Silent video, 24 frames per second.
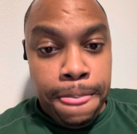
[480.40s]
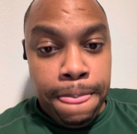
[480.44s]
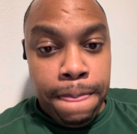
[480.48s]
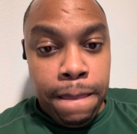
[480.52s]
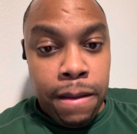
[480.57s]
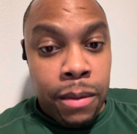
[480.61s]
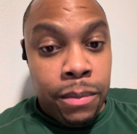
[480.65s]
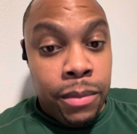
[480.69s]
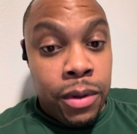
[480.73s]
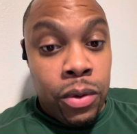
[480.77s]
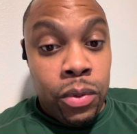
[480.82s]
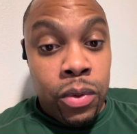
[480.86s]

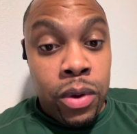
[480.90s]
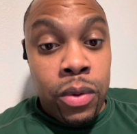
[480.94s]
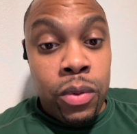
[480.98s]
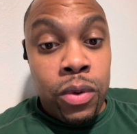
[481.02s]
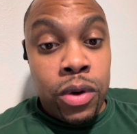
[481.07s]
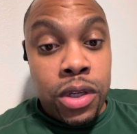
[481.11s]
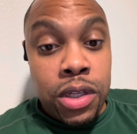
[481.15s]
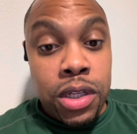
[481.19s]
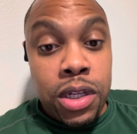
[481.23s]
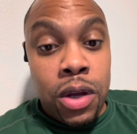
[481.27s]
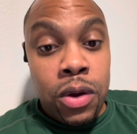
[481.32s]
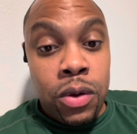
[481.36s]
were
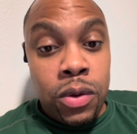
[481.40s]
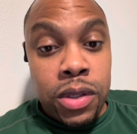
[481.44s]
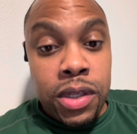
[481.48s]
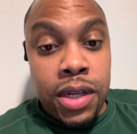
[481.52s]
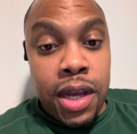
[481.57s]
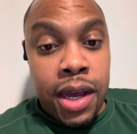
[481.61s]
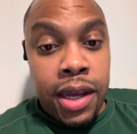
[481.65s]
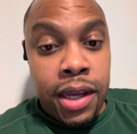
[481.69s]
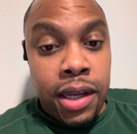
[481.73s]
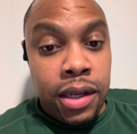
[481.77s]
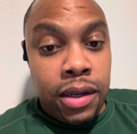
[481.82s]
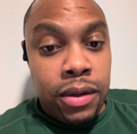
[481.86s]
so
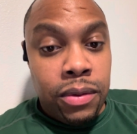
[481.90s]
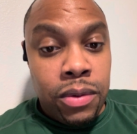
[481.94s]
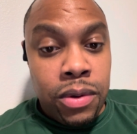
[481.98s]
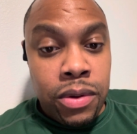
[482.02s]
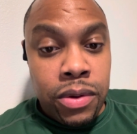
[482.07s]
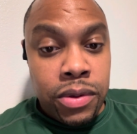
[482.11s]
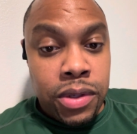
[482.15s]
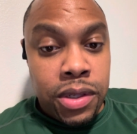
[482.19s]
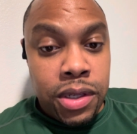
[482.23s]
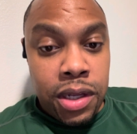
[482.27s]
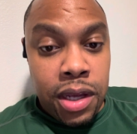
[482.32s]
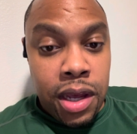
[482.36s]
tight. We
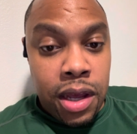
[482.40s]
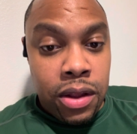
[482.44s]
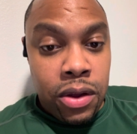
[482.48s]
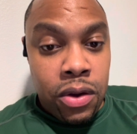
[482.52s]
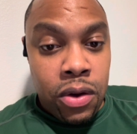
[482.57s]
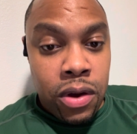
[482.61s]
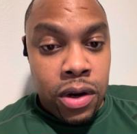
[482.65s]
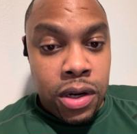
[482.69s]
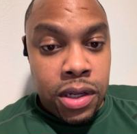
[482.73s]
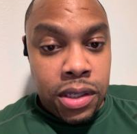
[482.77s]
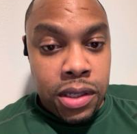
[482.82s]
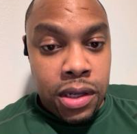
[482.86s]
was together
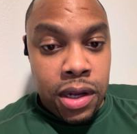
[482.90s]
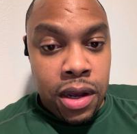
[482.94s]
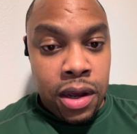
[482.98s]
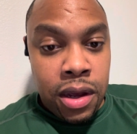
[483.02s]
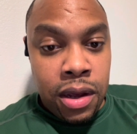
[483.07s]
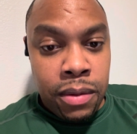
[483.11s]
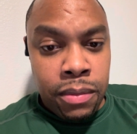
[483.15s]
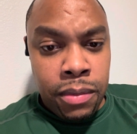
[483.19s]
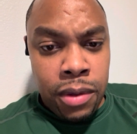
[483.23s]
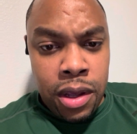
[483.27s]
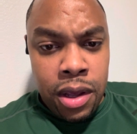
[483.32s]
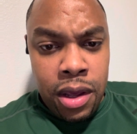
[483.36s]
all the
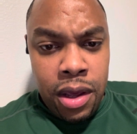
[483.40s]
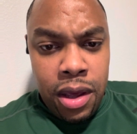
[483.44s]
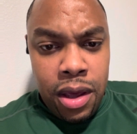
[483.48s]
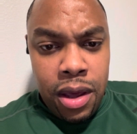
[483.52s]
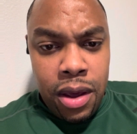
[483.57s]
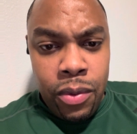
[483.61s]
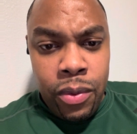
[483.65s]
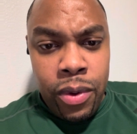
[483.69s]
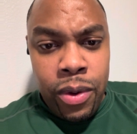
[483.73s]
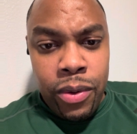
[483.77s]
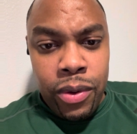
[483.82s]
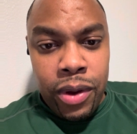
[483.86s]
time,
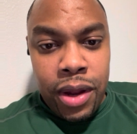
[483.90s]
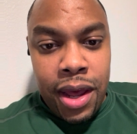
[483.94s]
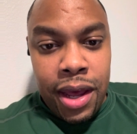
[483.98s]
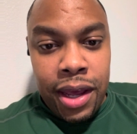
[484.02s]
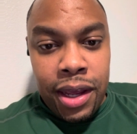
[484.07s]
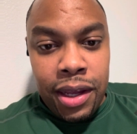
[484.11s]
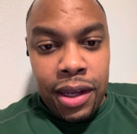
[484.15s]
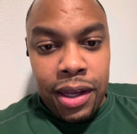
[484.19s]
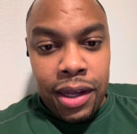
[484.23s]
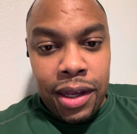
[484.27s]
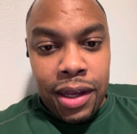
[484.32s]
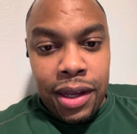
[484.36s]
and we were
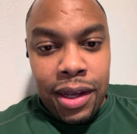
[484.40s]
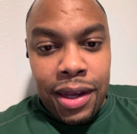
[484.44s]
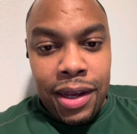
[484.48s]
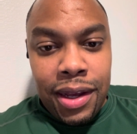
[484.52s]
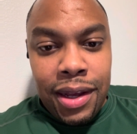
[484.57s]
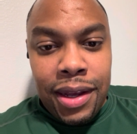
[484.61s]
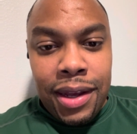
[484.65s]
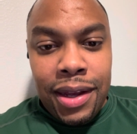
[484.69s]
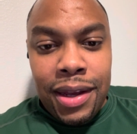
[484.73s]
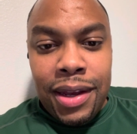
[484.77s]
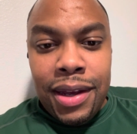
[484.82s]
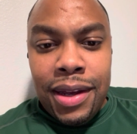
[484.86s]
like
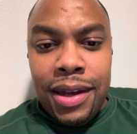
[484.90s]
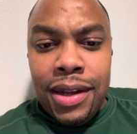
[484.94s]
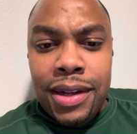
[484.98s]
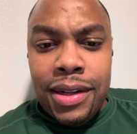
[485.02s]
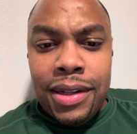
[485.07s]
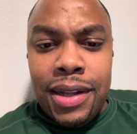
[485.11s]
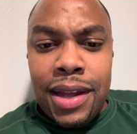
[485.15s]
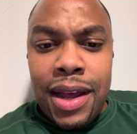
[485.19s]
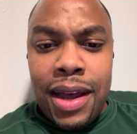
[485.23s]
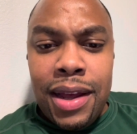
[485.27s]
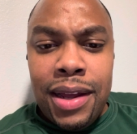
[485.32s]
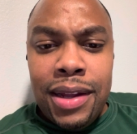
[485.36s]

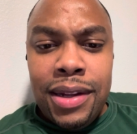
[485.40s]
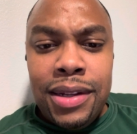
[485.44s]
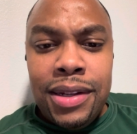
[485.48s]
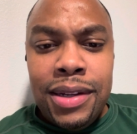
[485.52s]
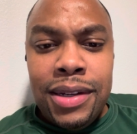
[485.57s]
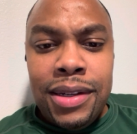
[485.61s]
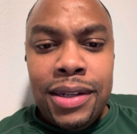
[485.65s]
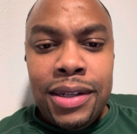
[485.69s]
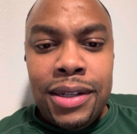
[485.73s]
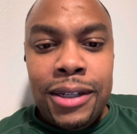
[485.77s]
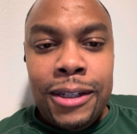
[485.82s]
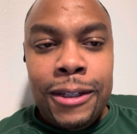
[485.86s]

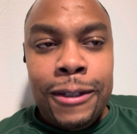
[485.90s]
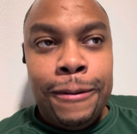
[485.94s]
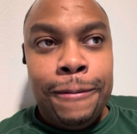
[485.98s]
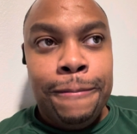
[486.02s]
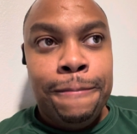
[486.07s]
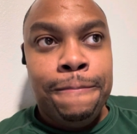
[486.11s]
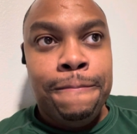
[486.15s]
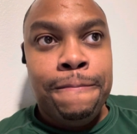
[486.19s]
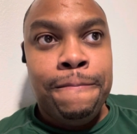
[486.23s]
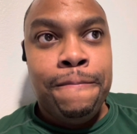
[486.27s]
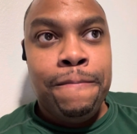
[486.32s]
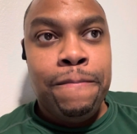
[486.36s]
the
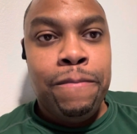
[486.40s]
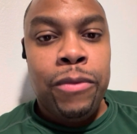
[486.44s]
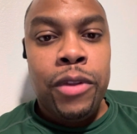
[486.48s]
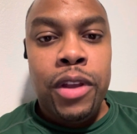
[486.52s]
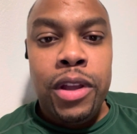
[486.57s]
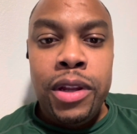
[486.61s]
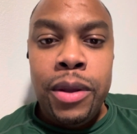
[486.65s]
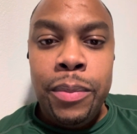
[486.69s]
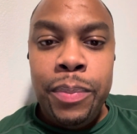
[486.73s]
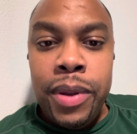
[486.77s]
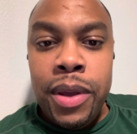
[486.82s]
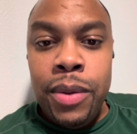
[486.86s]

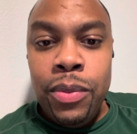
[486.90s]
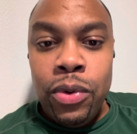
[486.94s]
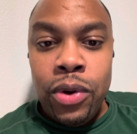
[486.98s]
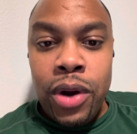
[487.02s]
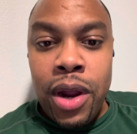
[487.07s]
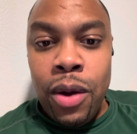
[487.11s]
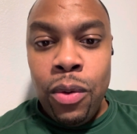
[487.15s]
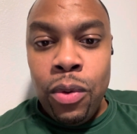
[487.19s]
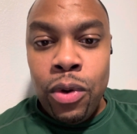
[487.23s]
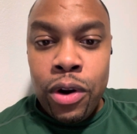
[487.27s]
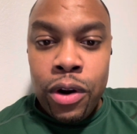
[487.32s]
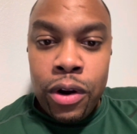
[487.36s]
people
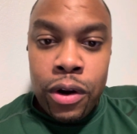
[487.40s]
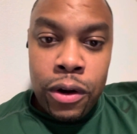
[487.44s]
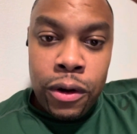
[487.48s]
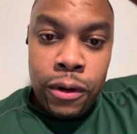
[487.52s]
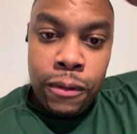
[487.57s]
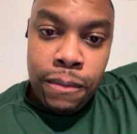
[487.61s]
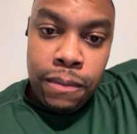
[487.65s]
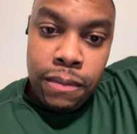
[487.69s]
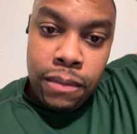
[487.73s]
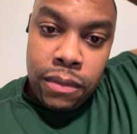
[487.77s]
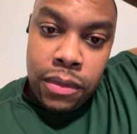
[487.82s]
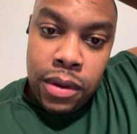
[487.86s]
that were
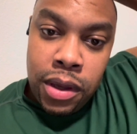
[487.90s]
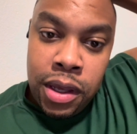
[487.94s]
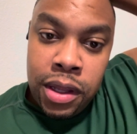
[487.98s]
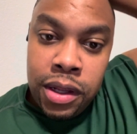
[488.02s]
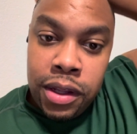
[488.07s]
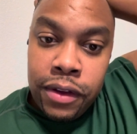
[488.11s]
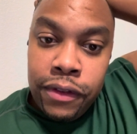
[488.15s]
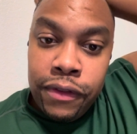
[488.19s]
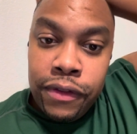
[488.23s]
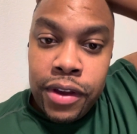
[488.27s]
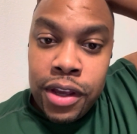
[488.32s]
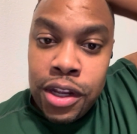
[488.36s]

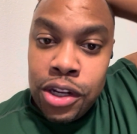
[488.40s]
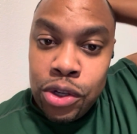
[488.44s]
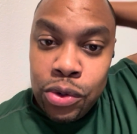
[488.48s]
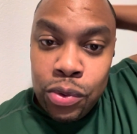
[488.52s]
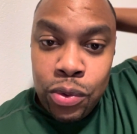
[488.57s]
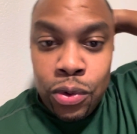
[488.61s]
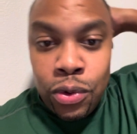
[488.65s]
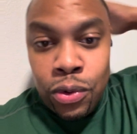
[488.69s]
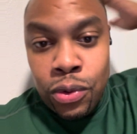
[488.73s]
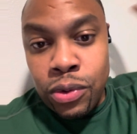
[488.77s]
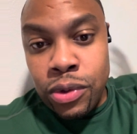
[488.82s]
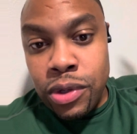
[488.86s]

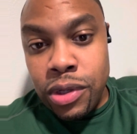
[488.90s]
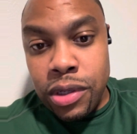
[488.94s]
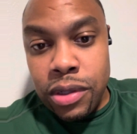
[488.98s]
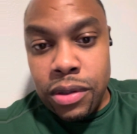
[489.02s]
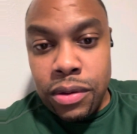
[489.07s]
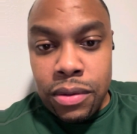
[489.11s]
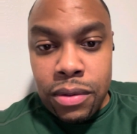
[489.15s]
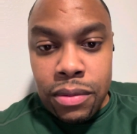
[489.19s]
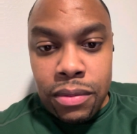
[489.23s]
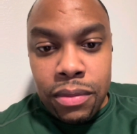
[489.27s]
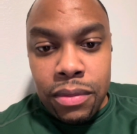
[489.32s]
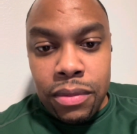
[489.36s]
individuals.
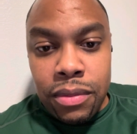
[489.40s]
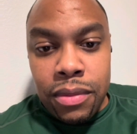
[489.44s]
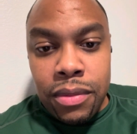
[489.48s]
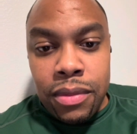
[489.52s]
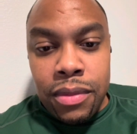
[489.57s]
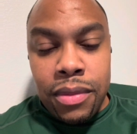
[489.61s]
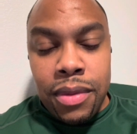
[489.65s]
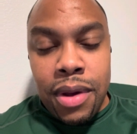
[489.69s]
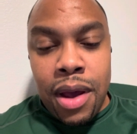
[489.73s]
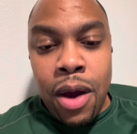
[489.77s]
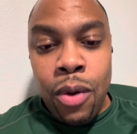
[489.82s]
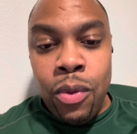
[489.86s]

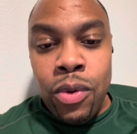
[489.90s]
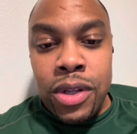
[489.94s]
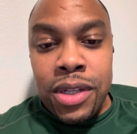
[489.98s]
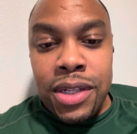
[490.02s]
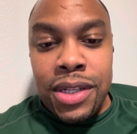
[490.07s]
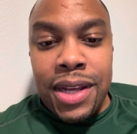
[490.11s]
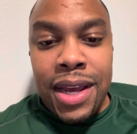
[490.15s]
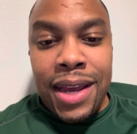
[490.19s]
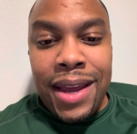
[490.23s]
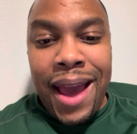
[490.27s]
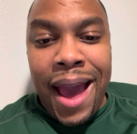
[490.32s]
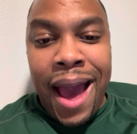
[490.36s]
I wouldn't
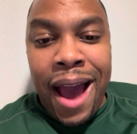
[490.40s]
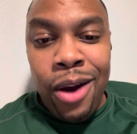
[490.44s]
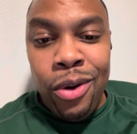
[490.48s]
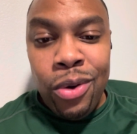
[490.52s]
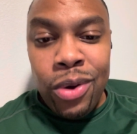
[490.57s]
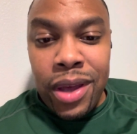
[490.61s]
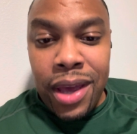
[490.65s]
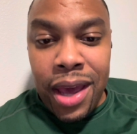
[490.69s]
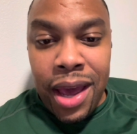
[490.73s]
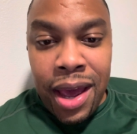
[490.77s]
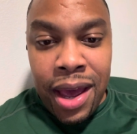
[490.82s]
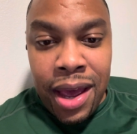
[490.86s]
say
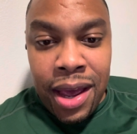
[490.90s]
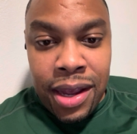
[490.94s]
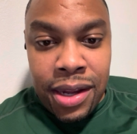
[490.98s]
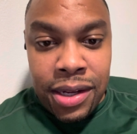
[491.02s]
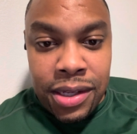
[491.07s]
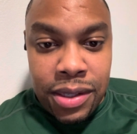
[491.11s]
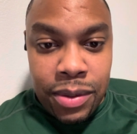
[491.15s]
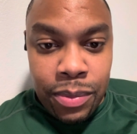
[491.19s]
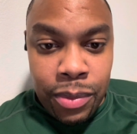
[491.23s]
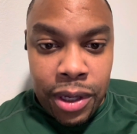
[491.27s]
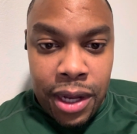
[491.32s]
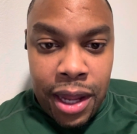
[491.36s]

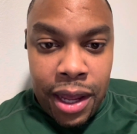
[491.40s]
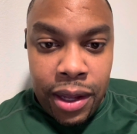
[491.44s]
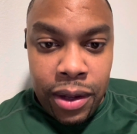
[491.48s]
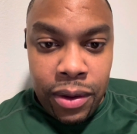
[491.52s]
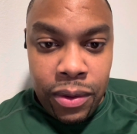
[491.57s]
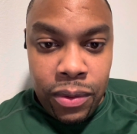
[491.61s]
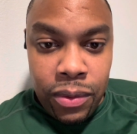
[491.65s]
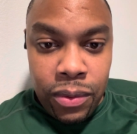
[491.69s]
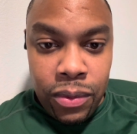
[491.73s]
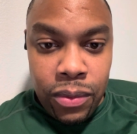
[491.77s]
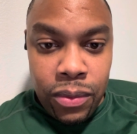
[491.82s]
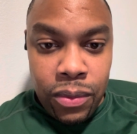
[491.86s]
outcast, but like
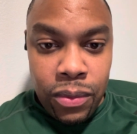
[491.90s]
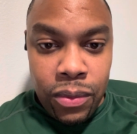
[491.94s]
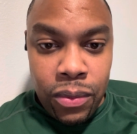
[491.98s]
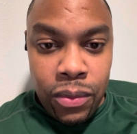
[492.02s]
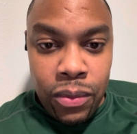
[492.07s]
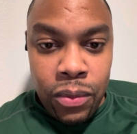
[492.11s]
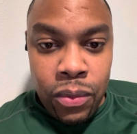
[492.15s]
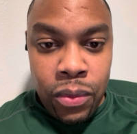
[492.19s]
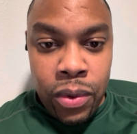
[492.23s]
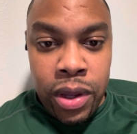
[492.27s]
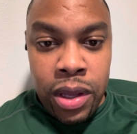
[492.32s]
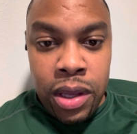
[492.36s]

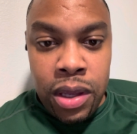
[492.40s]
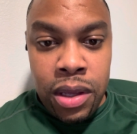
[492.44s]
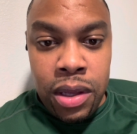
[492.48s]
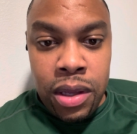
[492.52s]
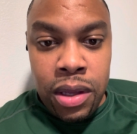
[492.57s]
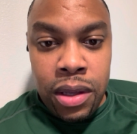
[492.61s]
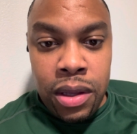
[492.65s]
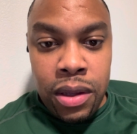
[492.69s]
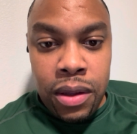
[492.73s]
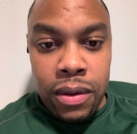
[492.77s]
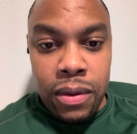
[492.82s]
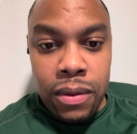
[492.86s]

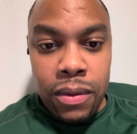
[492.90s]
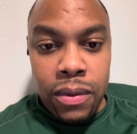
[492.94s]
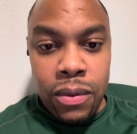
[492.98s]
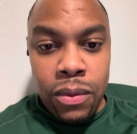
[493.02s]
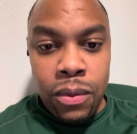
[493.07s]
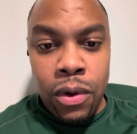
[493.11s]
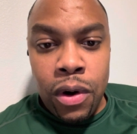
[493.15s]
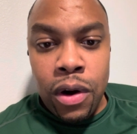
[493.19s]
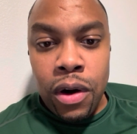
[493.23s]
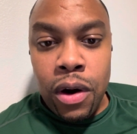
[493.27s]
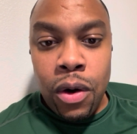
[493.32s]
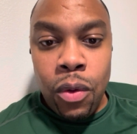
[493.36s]
we
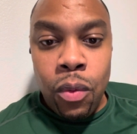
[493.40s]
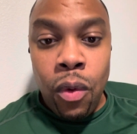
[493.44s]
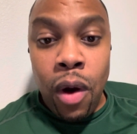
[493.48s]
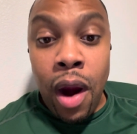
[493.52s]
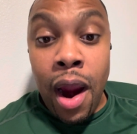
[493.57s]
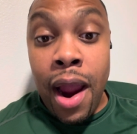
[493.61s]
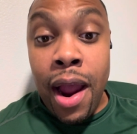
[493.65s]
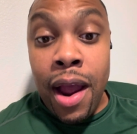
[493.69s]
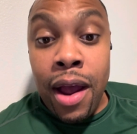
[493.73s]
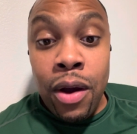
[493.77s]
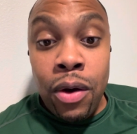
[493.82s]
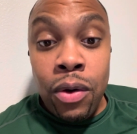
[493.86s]
were
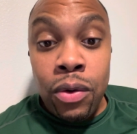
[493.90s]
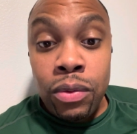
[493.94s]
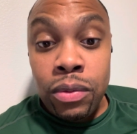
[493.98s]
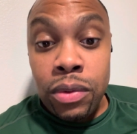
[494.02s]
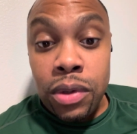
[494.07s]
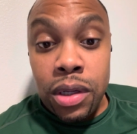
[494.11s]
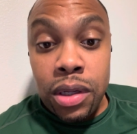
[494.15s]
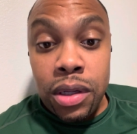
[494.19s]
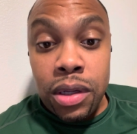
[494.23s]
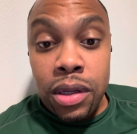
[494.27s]
around